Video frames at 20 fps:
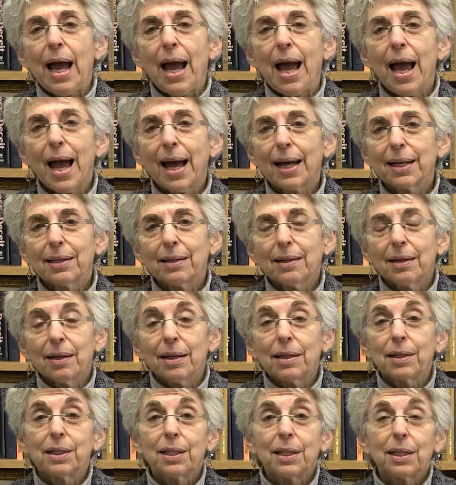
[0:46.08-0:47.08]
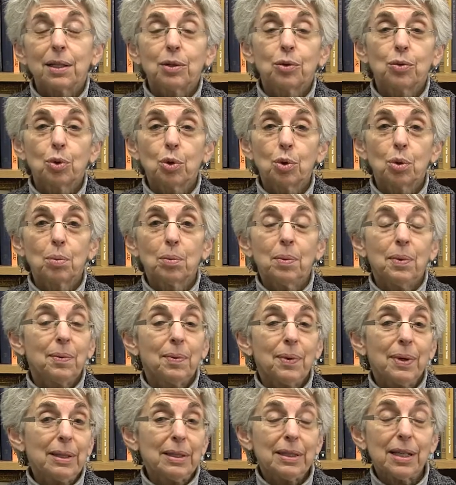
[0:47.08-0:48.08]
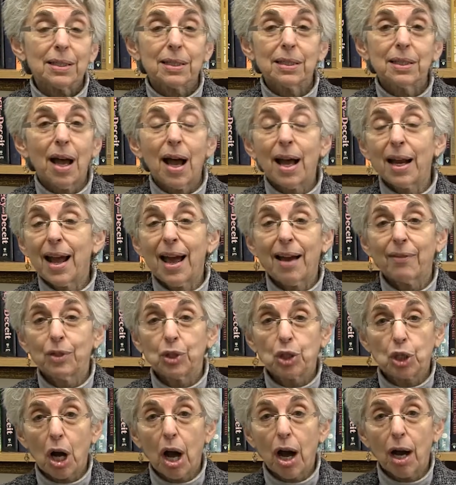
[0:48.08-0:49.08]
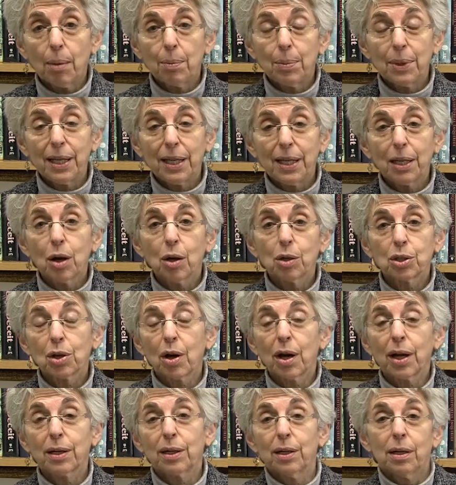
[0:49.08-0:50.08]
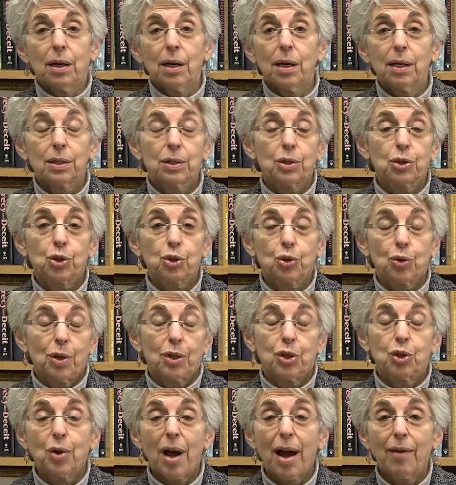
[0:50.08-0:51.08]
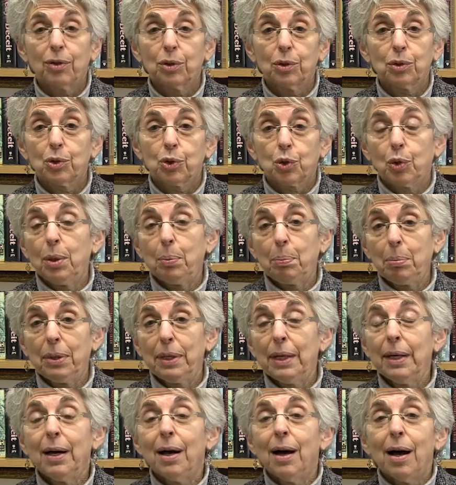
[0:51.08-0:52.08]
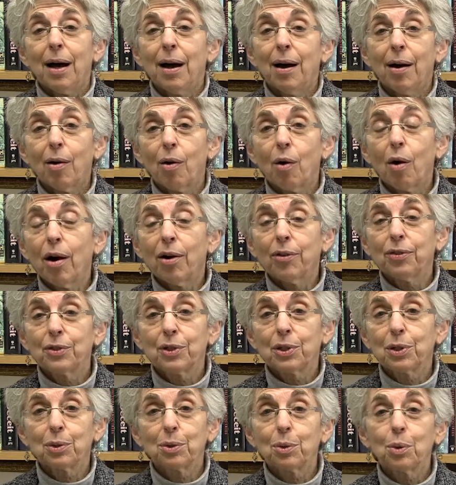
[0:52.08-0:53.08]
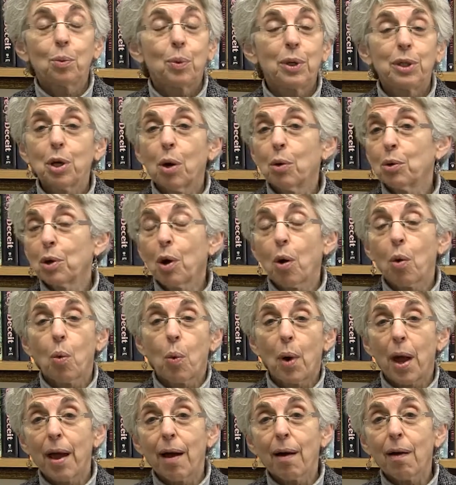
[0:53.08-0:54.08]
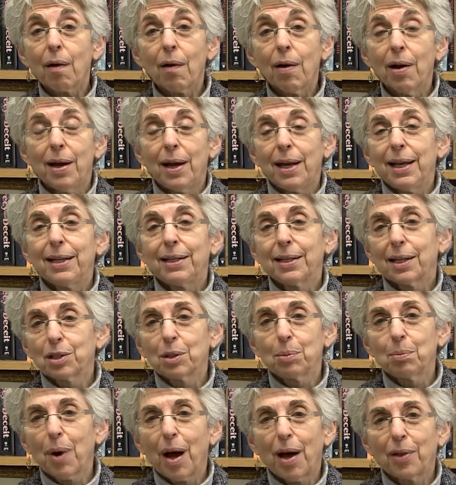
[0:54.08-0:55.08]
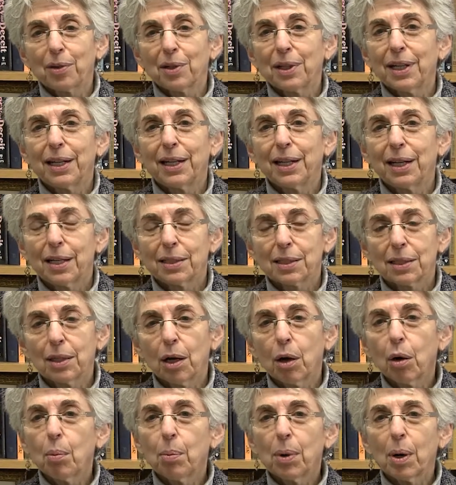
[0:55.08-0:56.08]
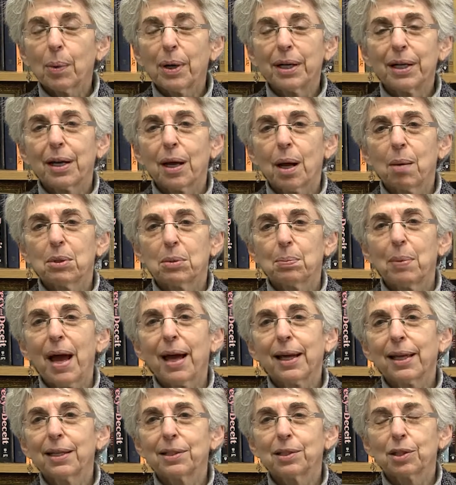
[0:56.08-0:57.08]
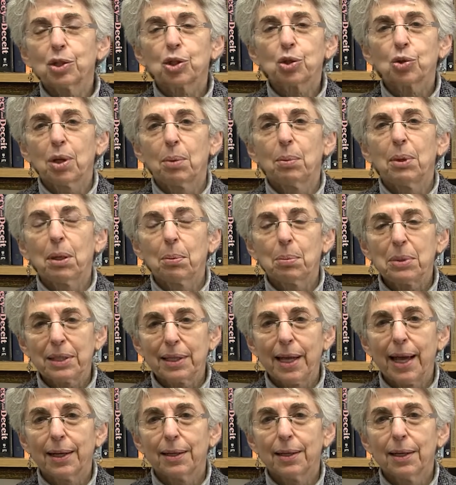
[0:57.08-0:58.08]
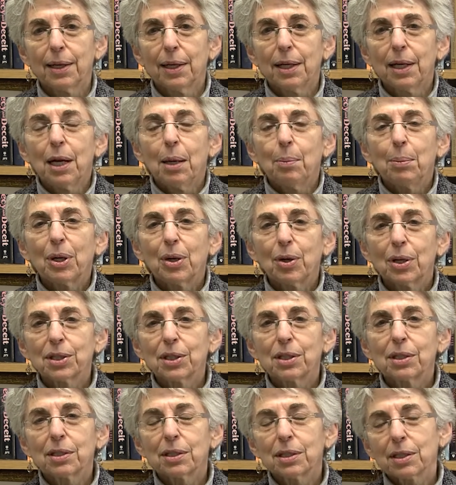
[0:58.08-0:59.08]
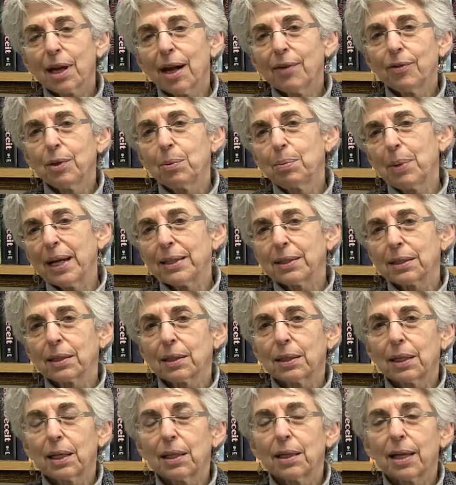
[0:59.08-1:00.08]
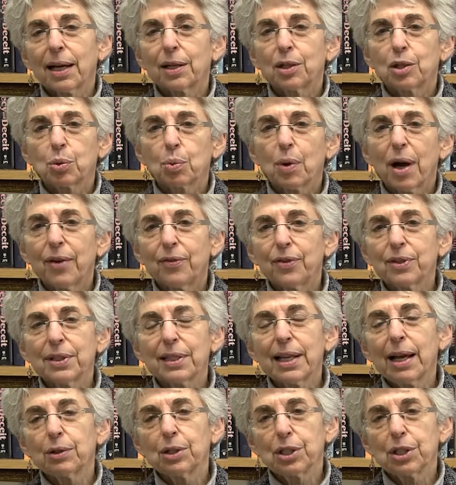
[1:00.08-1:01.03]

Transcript: And the groom does not have a job. He goes on a travel trip off to we don't know where. He doesn't bother letting us know. But when he comes back, he's extremely upset, because he discovered basically that his wife is now